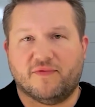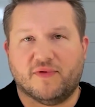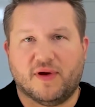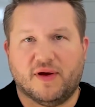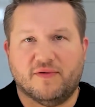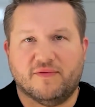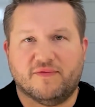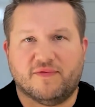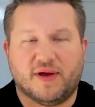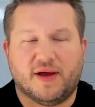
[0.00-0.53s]

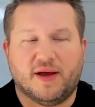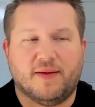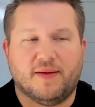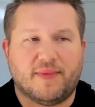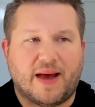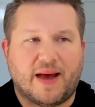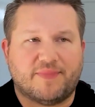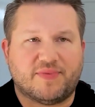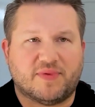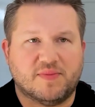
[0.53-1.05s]

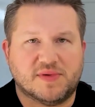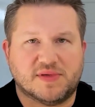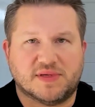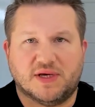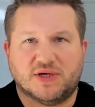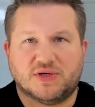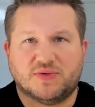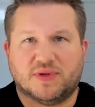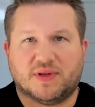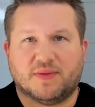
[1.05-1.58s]

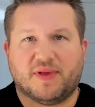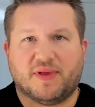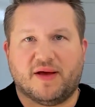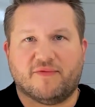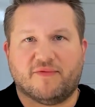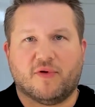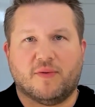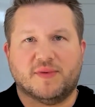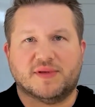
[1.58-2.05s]
optimization with the platform